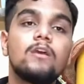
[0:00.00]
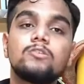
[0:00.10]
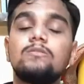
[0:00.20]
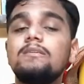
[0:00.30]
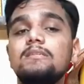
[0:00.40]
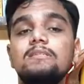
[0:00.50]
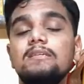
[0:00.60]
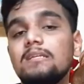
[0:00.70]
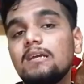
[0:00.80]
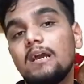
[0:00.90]
So these
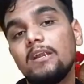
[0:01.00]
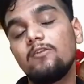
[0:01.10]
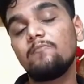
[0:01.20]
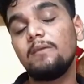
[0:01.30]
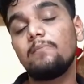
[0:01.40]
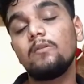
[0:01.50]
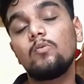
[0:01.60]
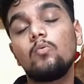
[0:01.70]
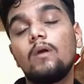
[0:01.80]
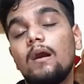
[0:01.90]
are the kind of people
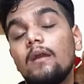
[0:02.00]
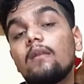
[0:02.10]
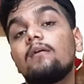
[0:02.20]
who are